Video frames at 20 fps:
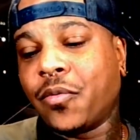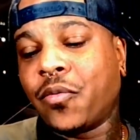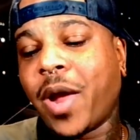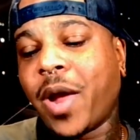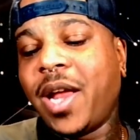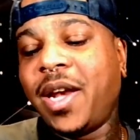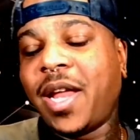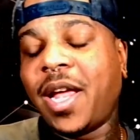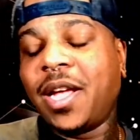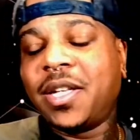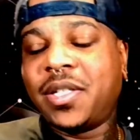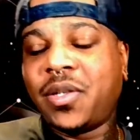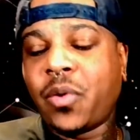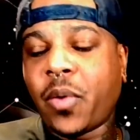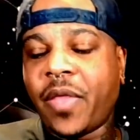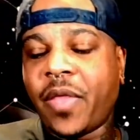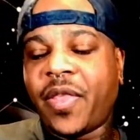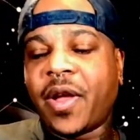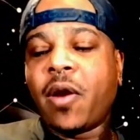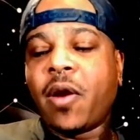right next
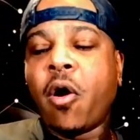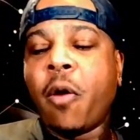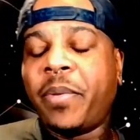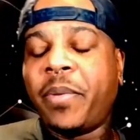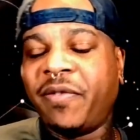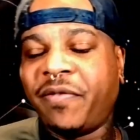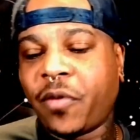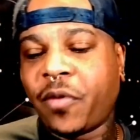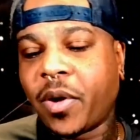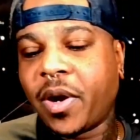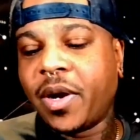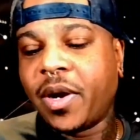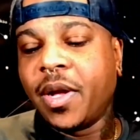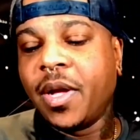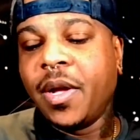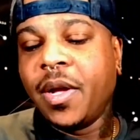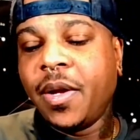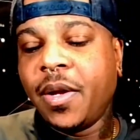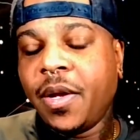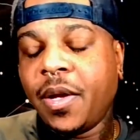to it,
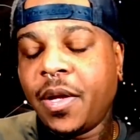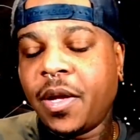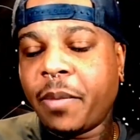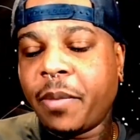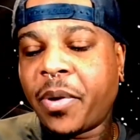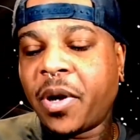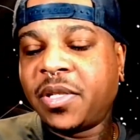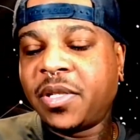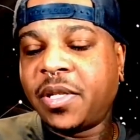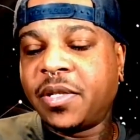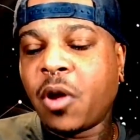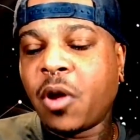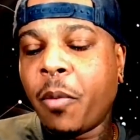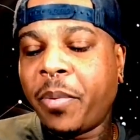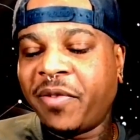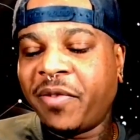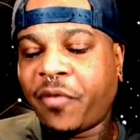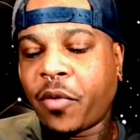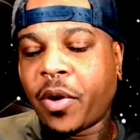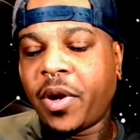your person's
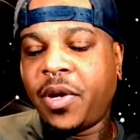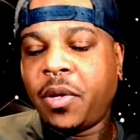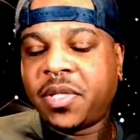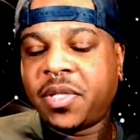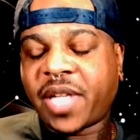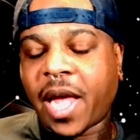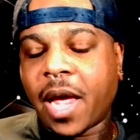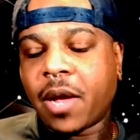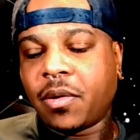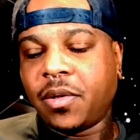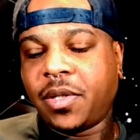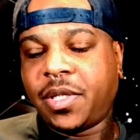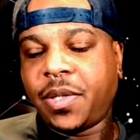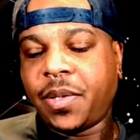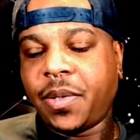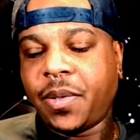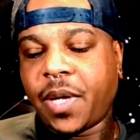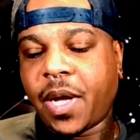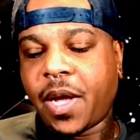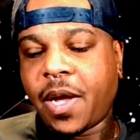hoping for a new cycle
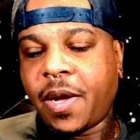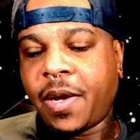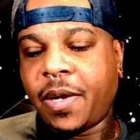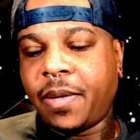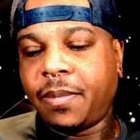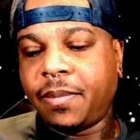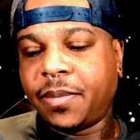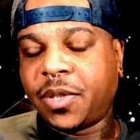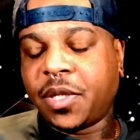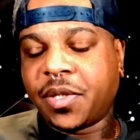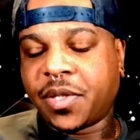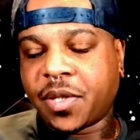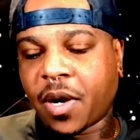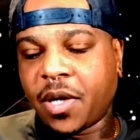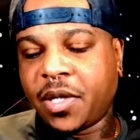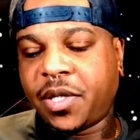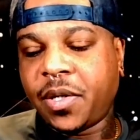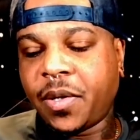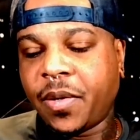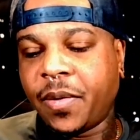to
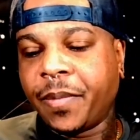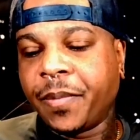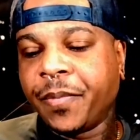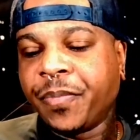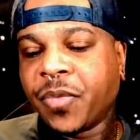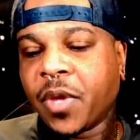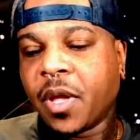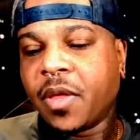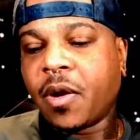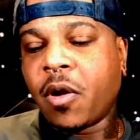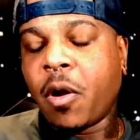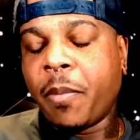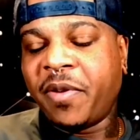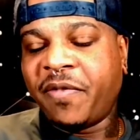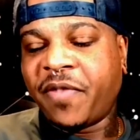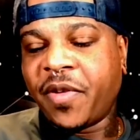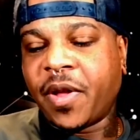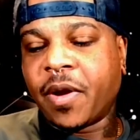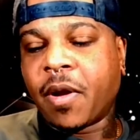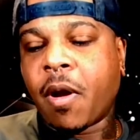start too. They're
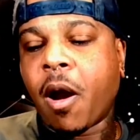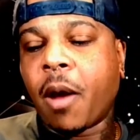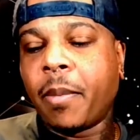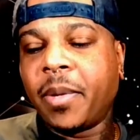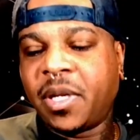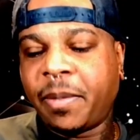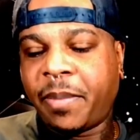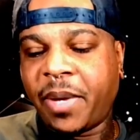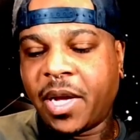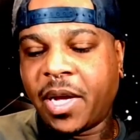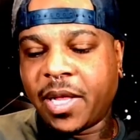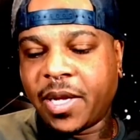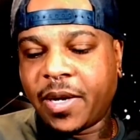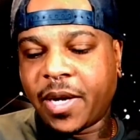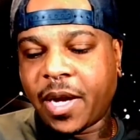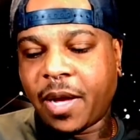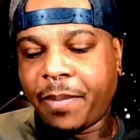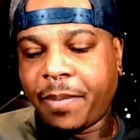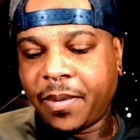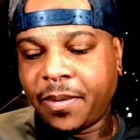hoping for their karma to be
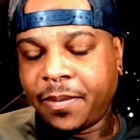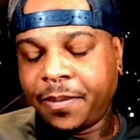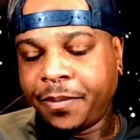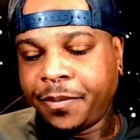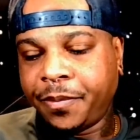cleared up,